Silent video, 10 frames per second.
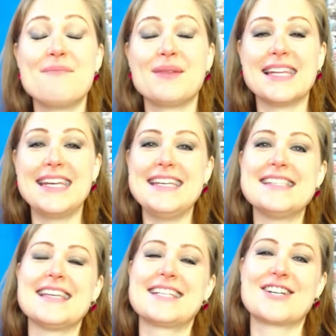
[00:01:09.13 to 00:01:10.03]

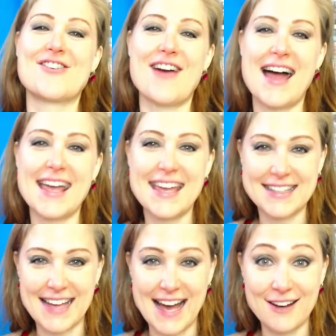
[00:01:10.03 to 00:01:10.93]
Please try
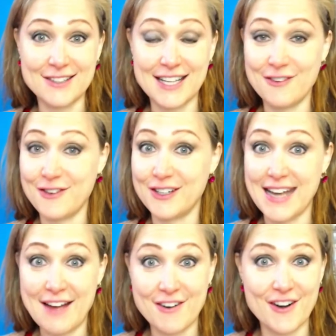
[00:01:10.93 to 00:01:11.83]
it out if you
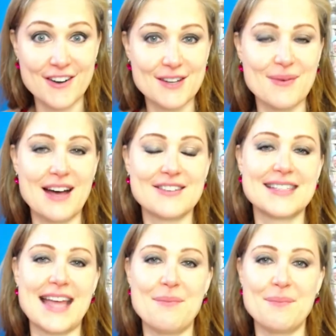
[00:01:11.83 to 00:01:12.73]
never heard about
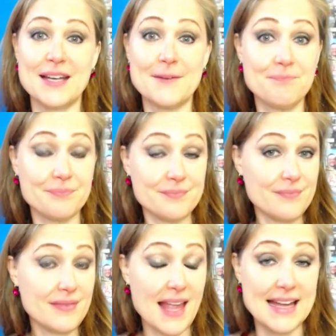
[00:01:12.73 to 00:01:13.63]
tapping.
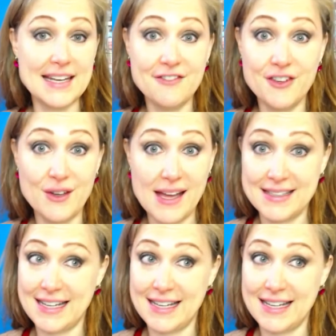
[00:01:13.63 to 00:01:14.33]
And if you